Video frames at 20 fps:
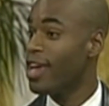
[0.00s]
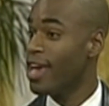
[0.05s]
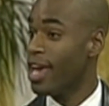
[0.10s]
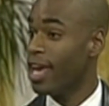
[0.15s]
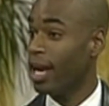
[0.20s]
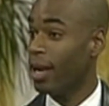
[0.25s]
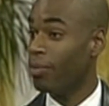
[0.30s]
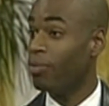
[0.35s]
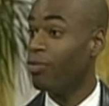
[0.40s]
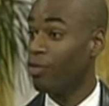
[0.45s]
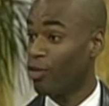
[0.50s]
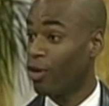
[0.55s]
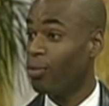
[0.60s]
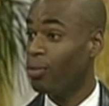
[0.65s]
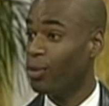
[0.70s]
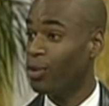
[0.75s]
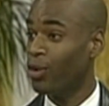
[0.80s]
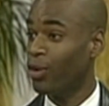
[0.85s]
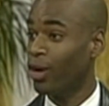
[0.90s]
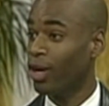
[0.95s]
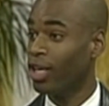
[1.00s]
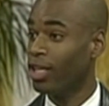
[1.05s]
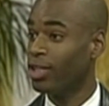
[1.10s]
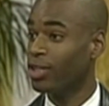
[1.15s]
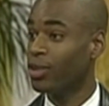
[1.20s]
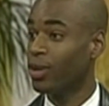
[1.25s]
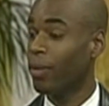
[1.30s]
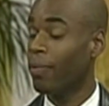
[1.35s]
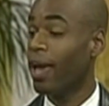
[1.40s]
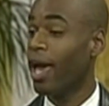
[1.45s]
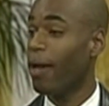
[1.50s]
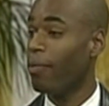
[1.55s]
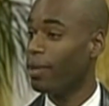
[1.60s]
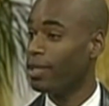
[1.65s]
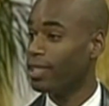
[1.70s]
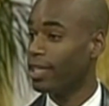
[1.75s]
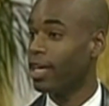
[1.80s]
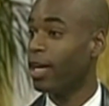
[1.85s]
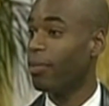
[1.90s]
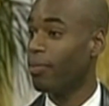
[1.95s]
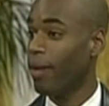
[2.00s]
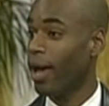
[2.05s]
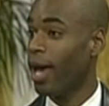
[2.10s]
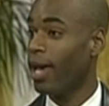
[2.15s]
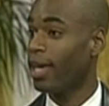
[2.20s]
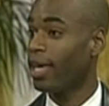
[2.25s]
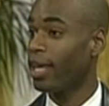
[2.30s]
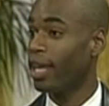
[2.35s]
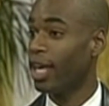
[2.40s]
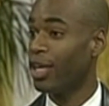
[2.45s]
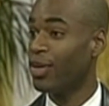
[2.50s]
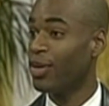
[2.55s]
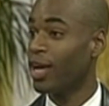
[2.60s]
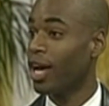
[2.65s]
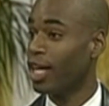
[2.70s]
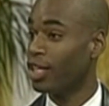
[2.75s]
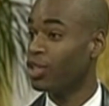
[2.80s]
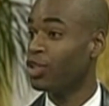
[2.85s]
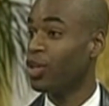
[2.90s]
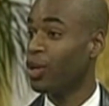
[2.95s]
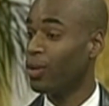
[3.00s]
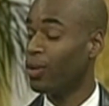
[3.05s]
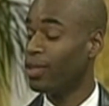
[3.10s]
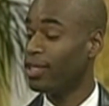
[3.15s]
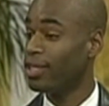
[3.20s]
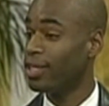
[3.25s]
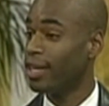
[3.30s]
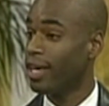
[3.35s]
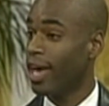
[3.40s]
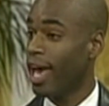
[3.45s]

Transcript: and I'm from New Orleans, so I'm happy to come back and let you guys know what's